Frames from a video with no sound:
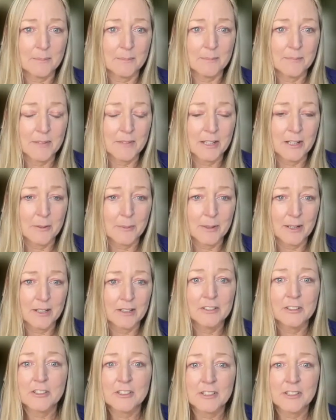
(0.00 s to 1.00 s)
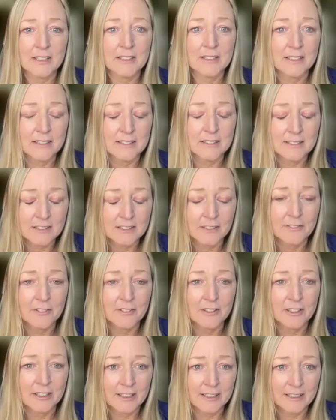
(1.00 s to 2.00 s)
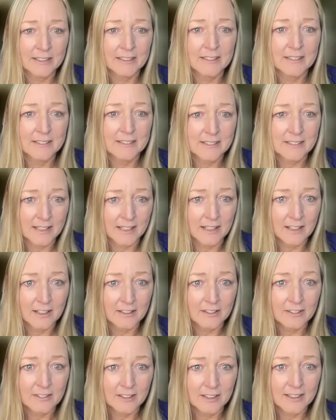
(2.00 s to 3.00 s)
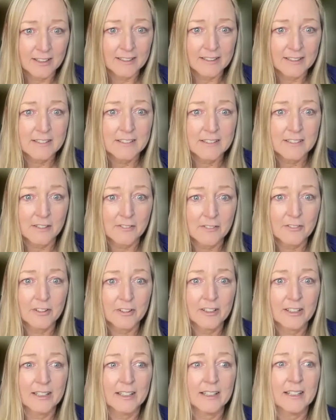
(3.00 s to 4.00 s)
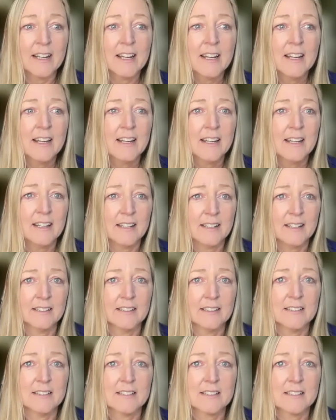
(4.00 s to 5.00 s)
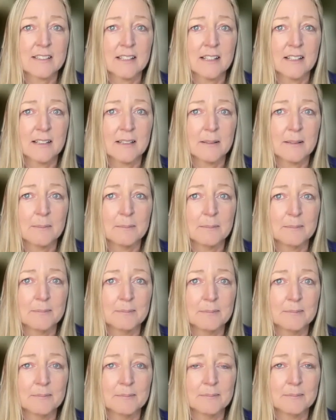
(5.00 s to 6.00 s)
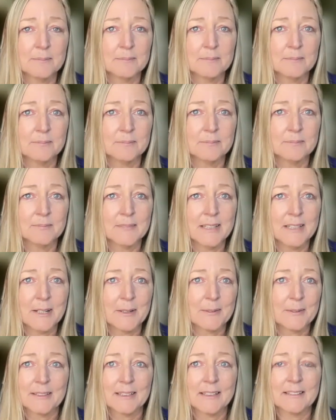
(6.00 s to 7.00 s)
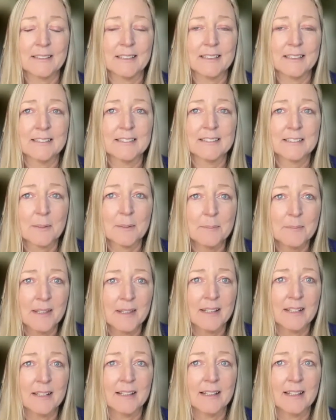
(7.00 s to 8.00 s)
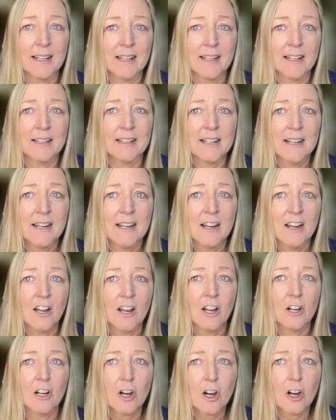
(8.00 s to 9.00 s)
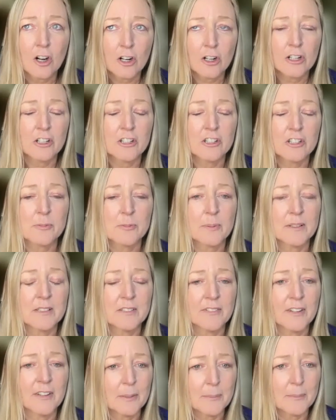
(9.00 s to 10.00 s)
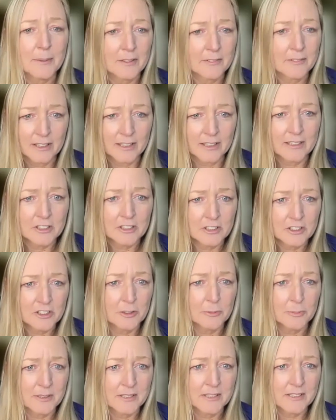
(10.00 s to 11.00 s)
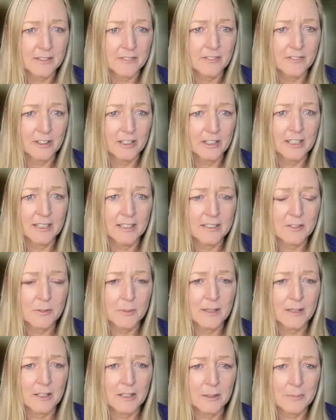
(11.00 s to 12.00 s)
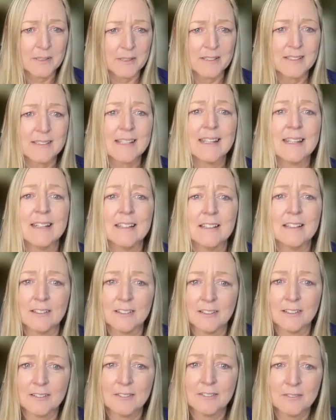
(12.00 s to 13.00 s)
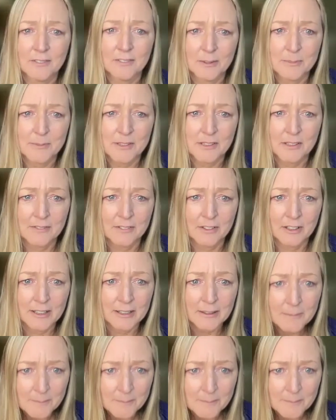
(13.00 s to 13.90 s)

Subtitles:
we understand that suffering is there, right? Suffering is, it is something that occurs, but developing the relationship with suffering is what helps us heal from suffering.